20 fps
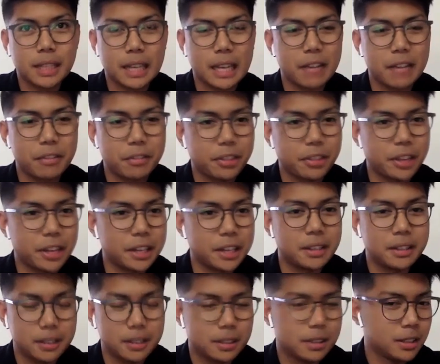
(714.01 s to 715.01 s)
a life
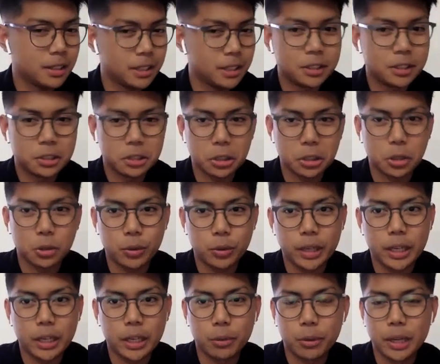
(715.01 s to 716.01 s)
thing. So
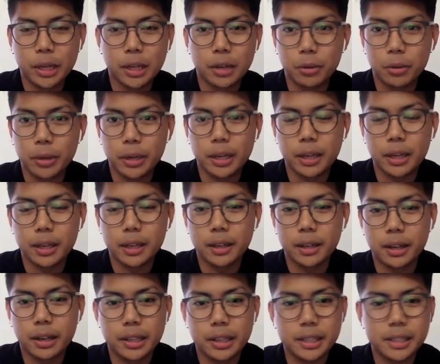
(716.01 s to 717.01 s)
really, really, really
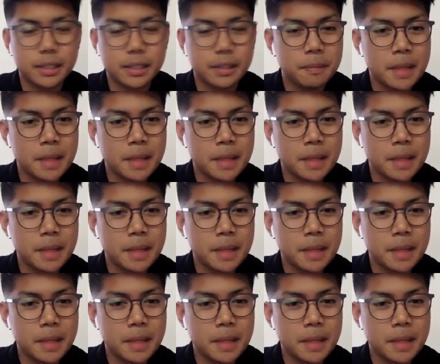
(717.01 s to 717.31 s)
nice.